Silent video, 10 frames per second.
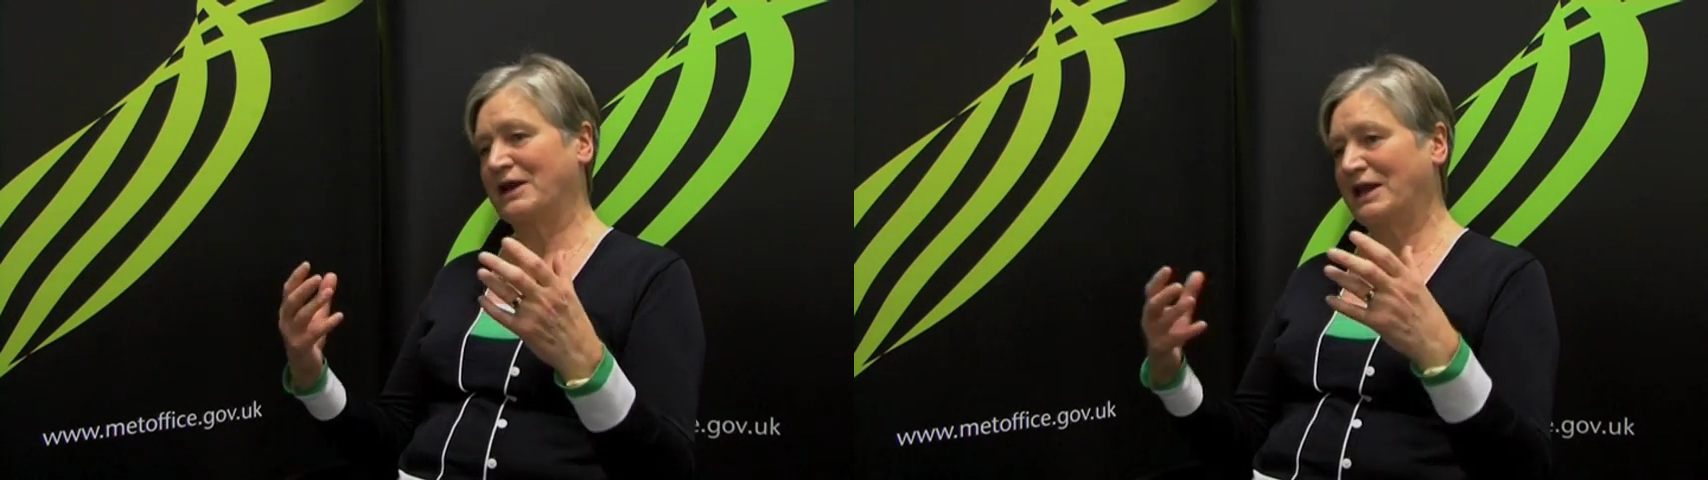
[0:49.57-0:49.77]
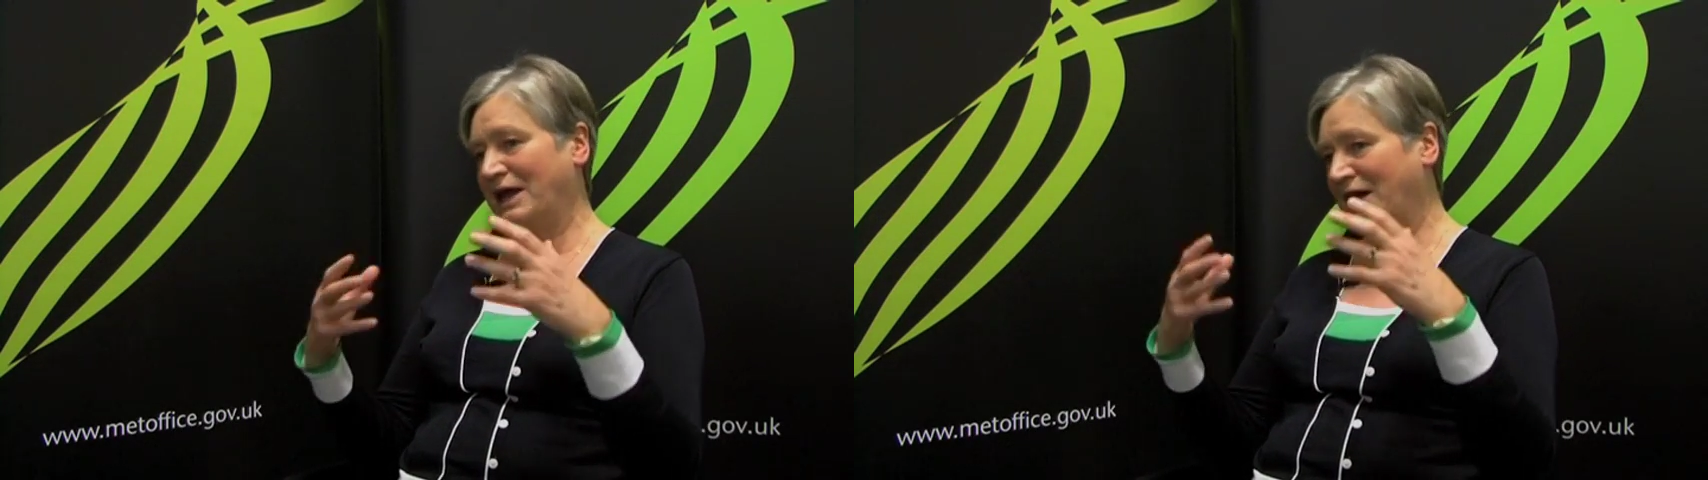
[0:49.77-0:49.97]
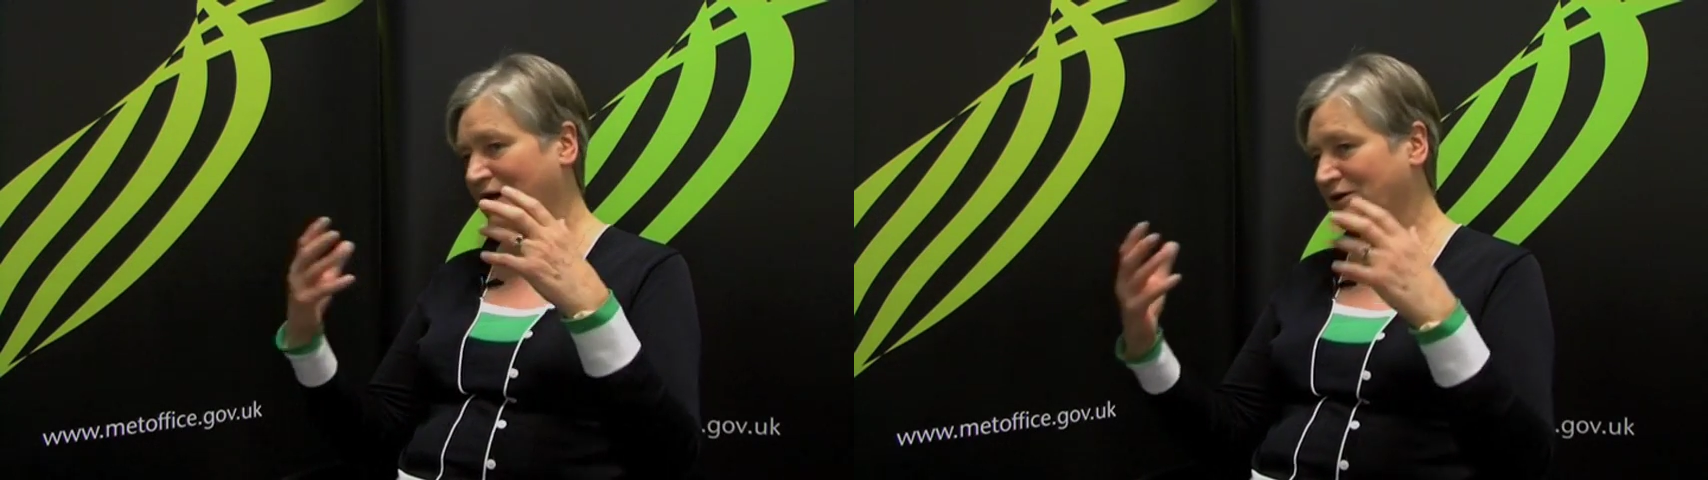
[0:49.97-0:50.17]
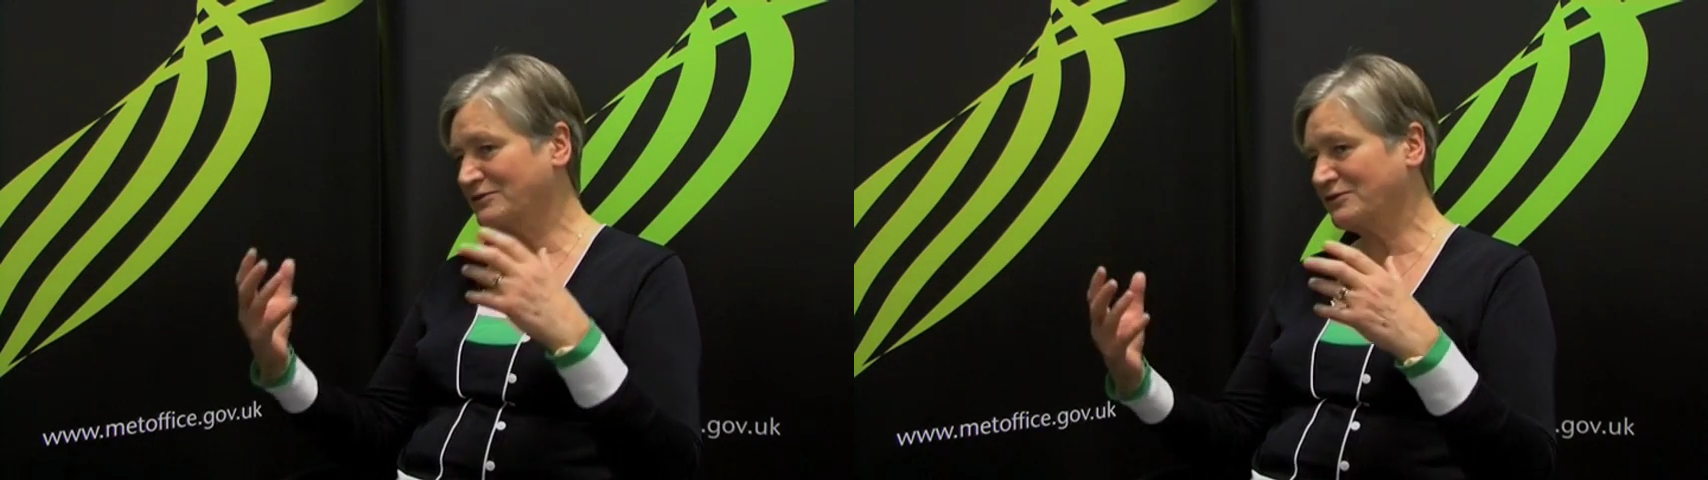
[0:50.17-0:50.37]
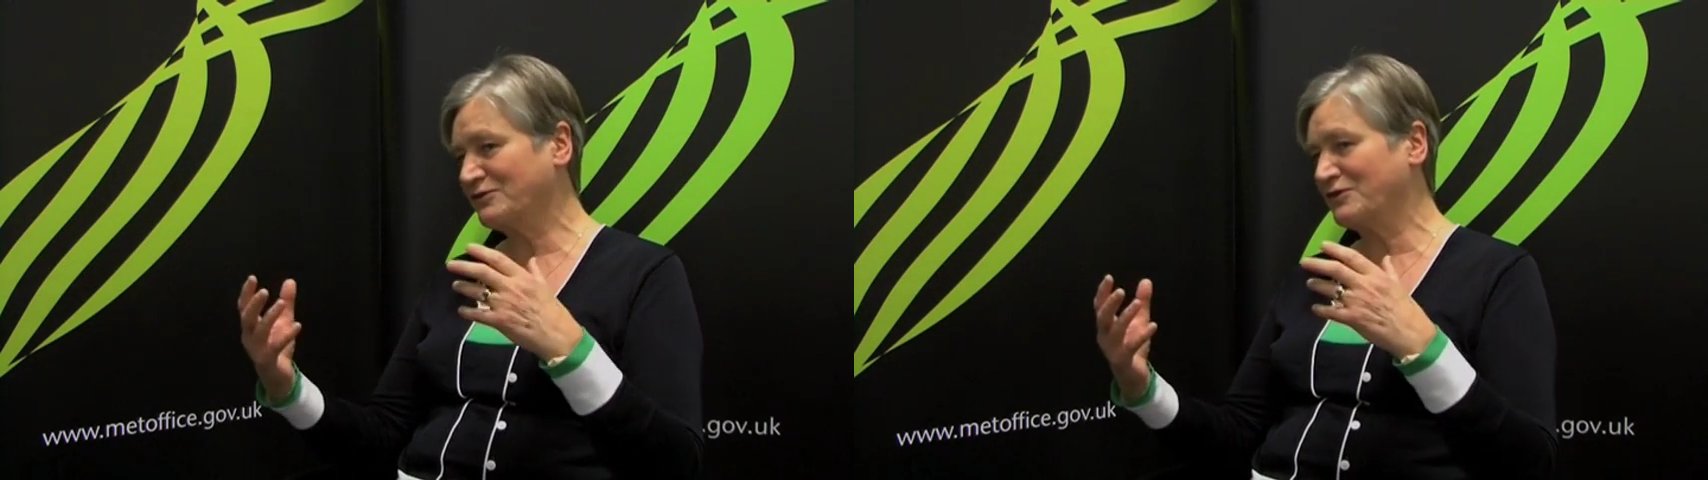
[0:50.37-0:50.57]

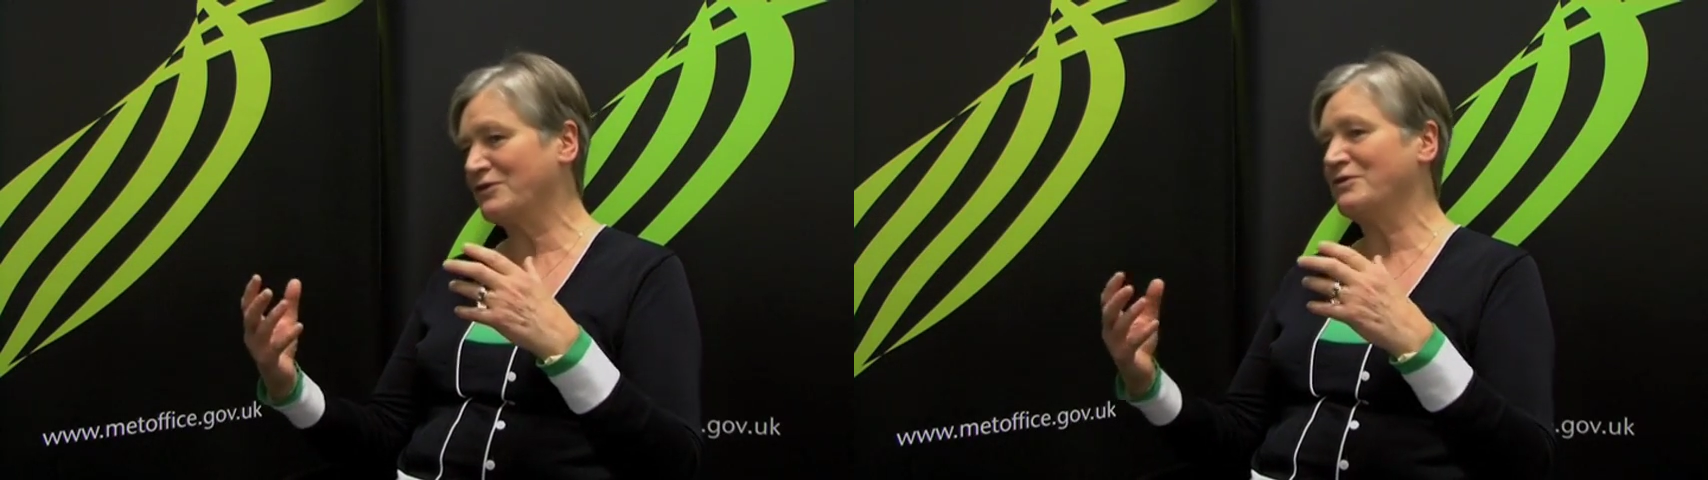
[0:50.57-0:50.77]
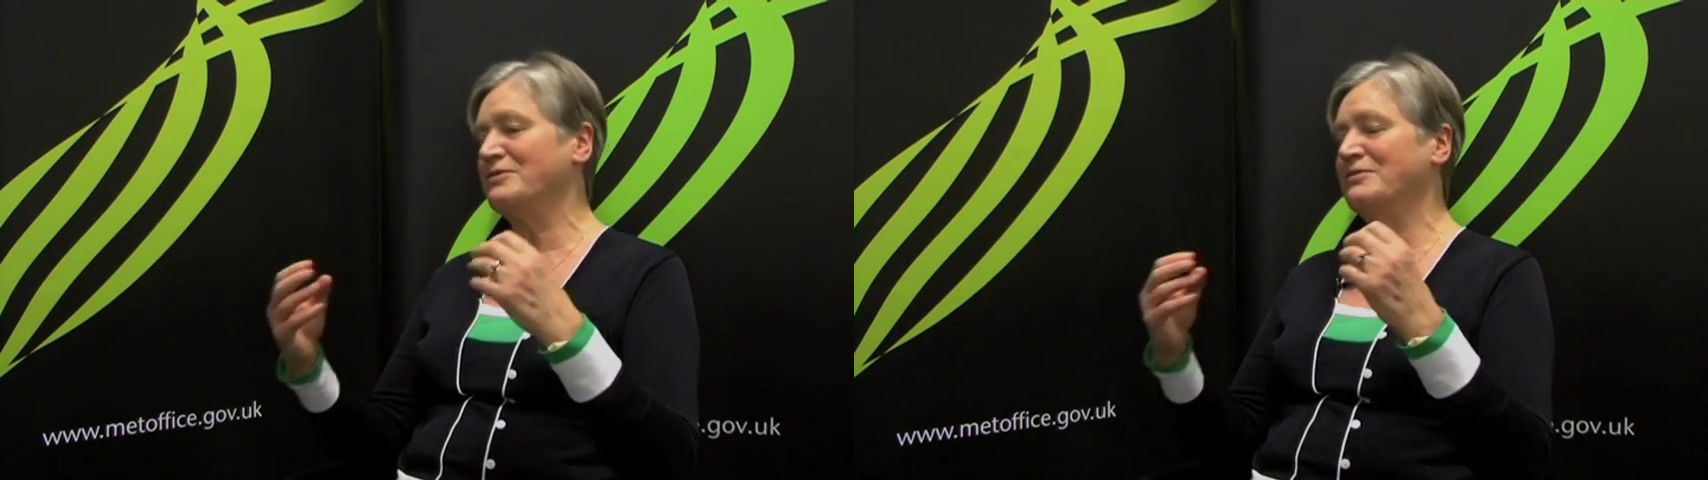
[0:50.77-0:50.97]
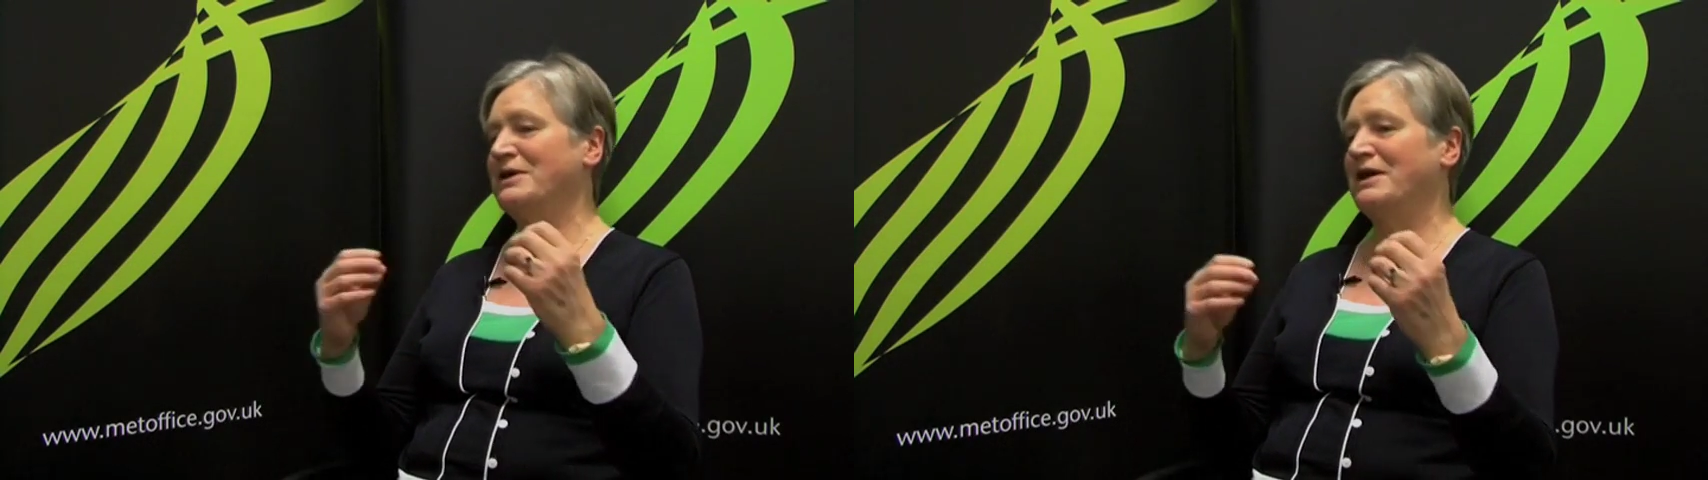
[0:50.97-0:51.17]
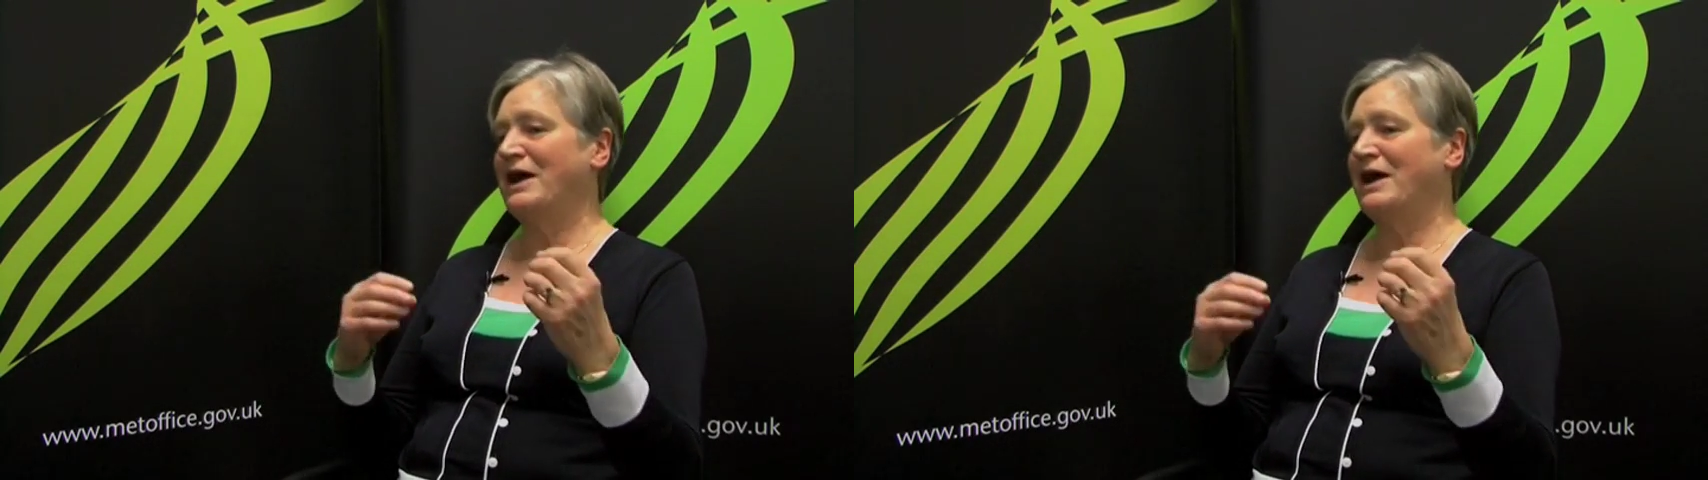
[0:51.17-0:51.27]
clouds form,